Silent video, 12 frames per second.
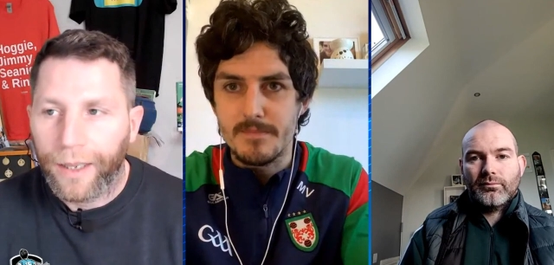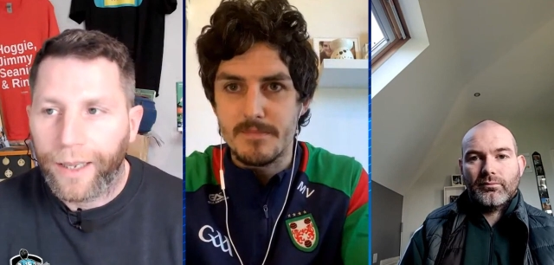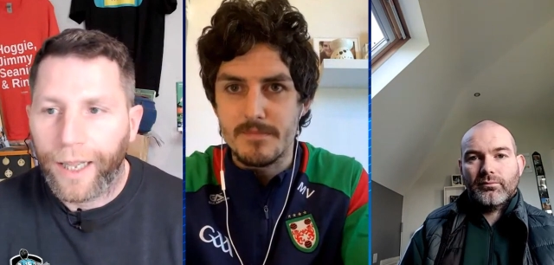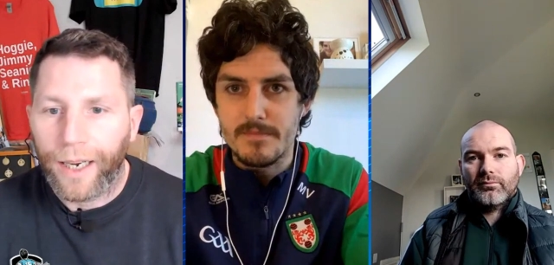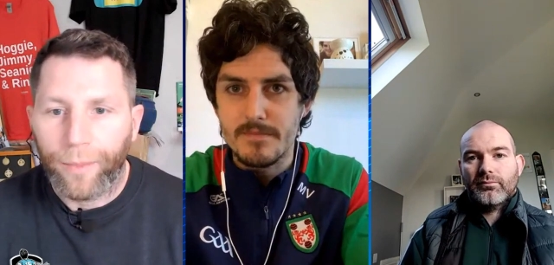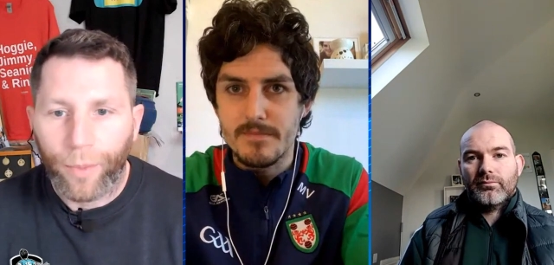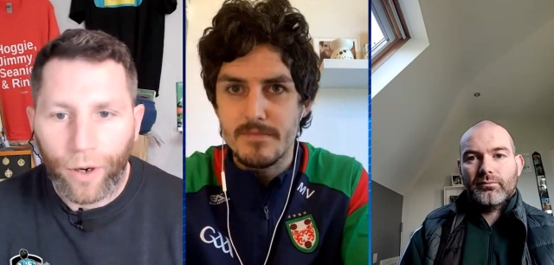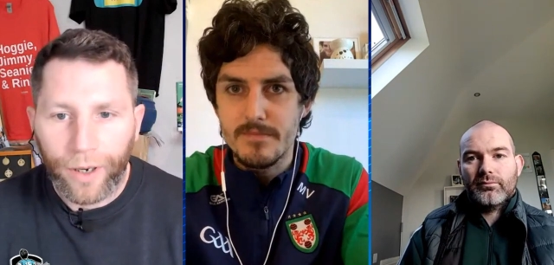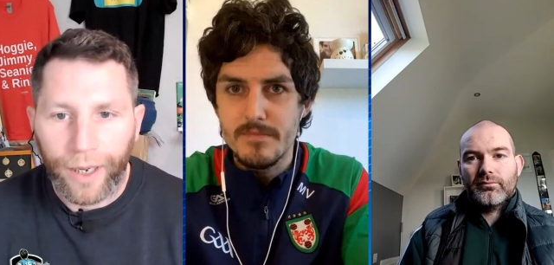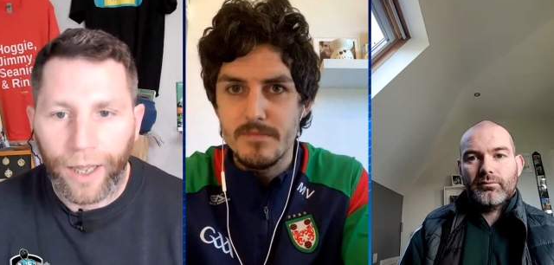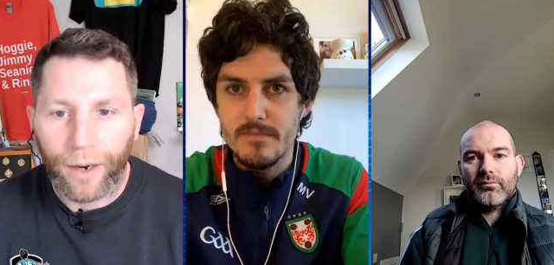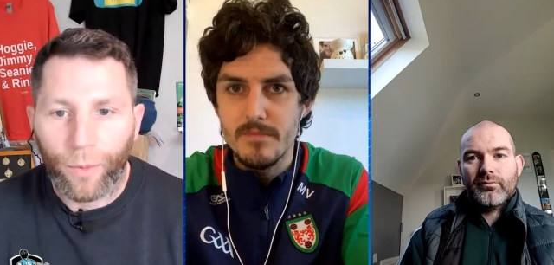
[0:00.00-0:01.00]
Speaker 1: Cillian
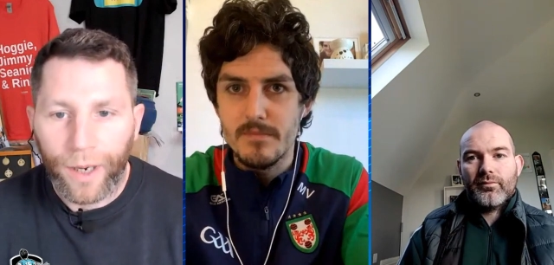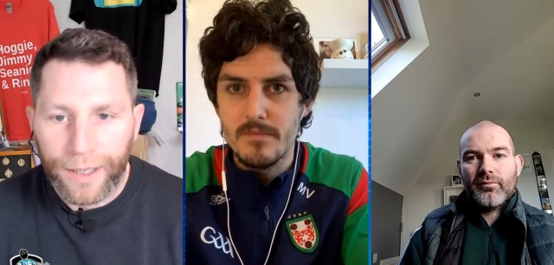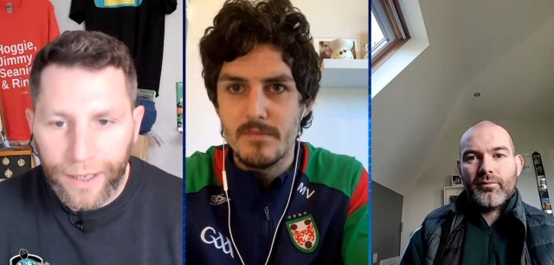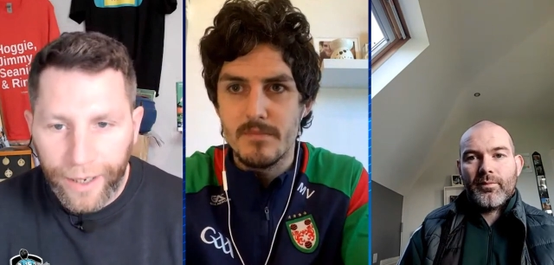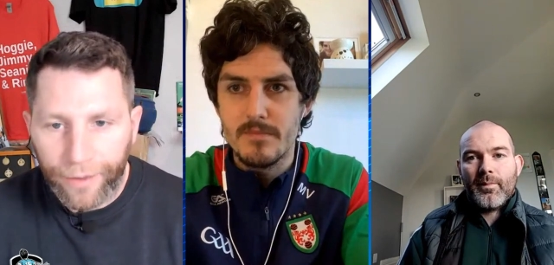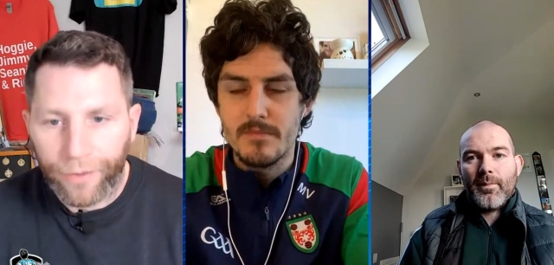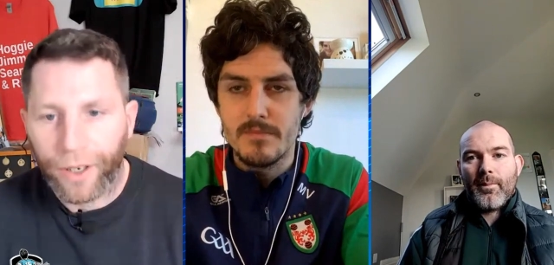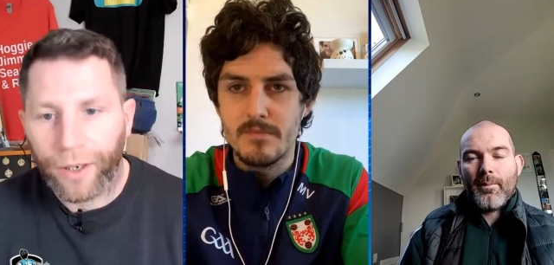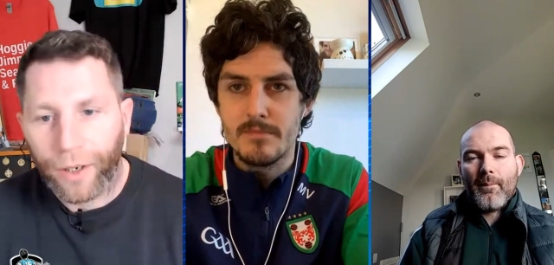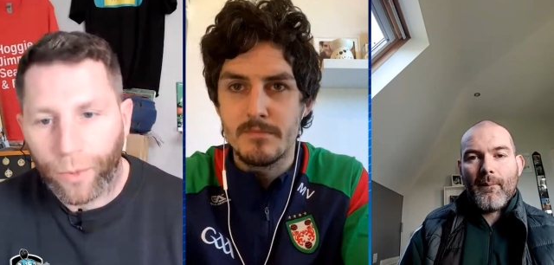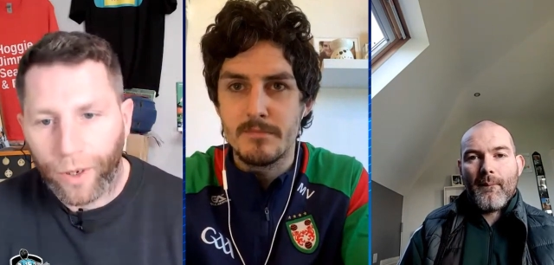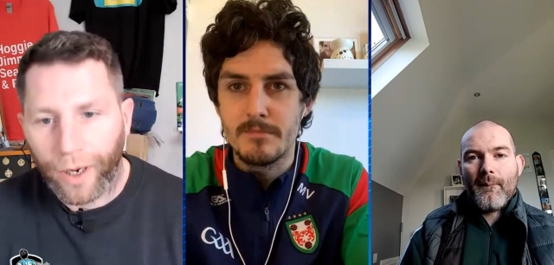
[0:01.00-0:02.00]
Buckley, and it wasn't given, you,
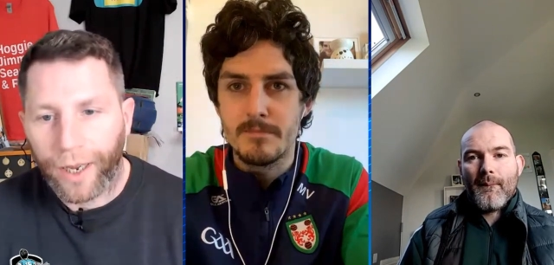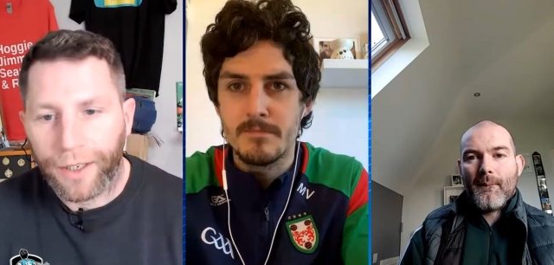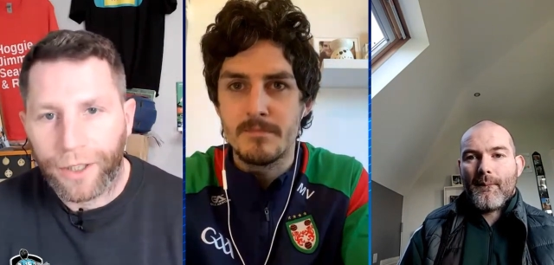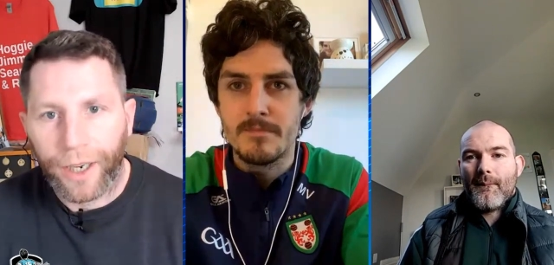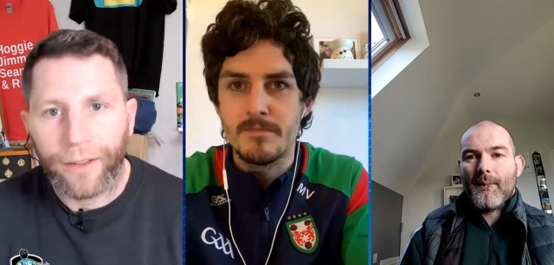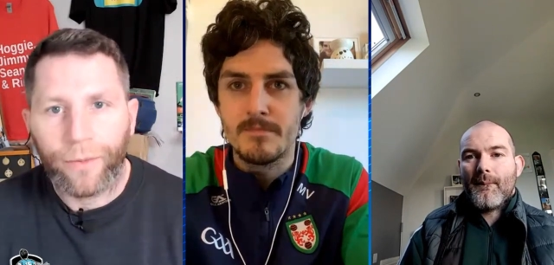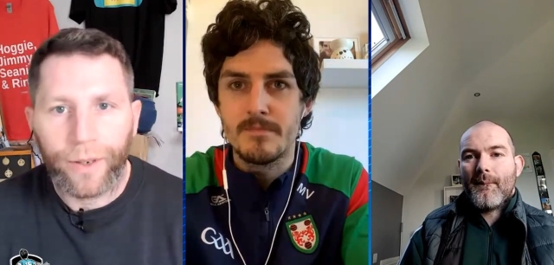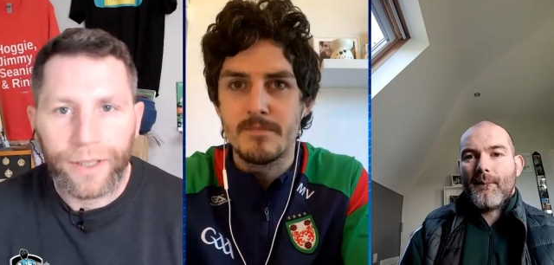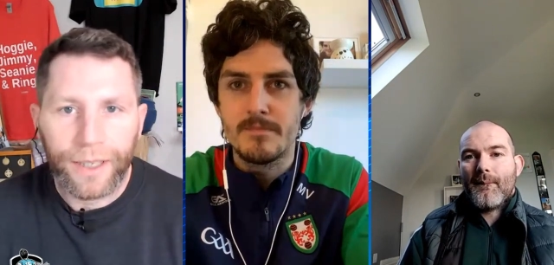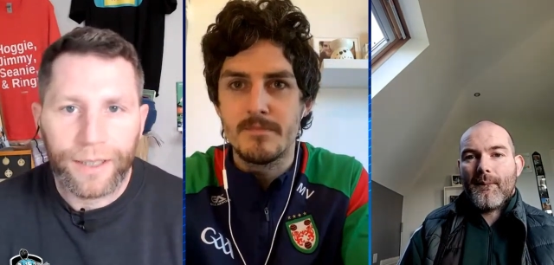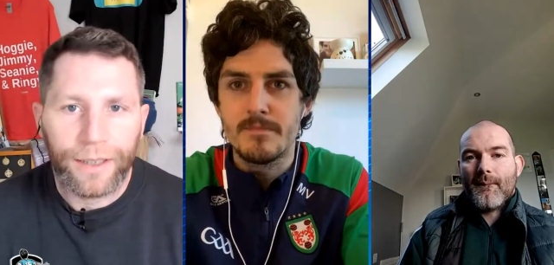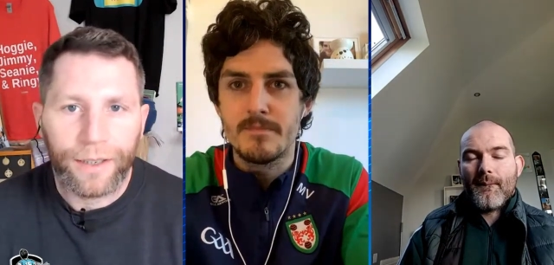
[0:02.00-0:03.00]
you would have had a chance with a
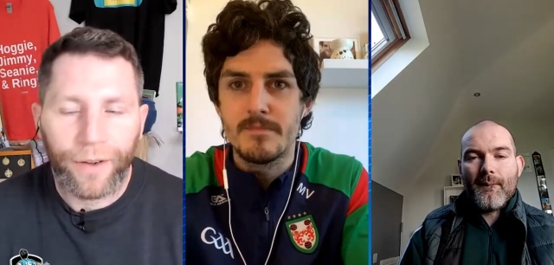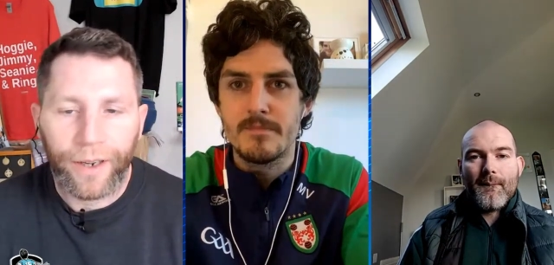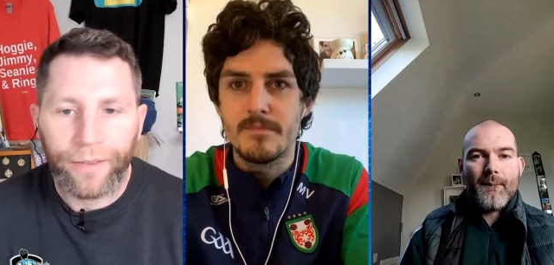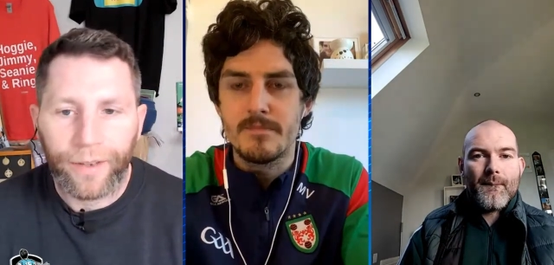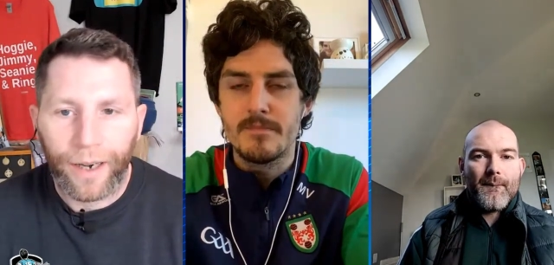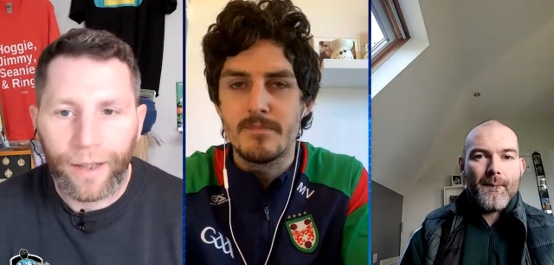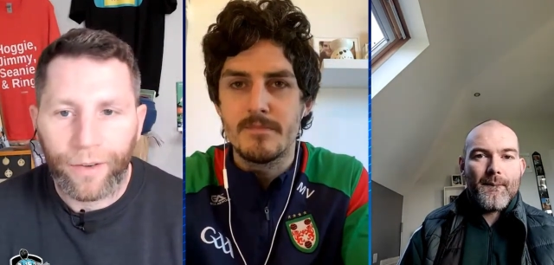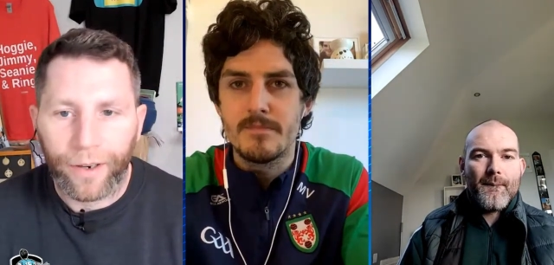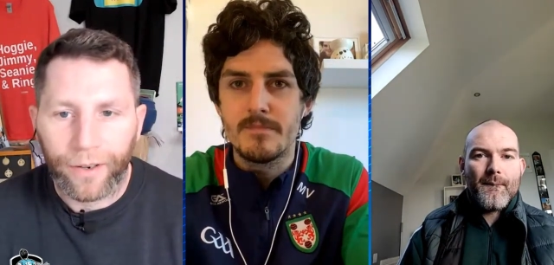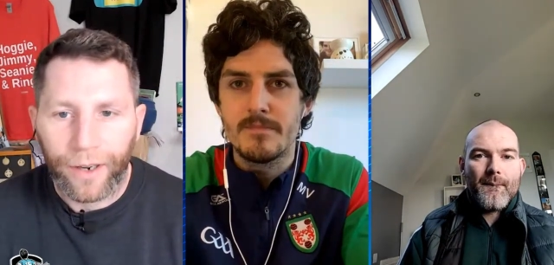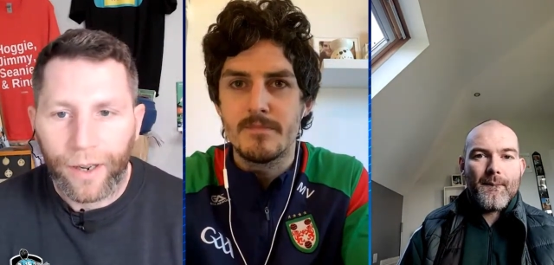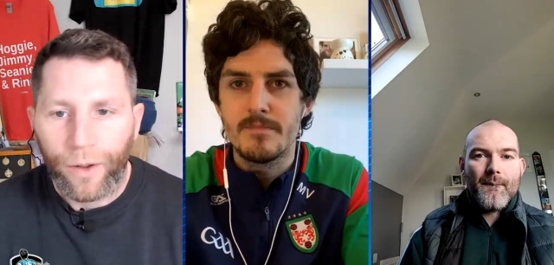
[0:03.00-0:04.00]
65 to level it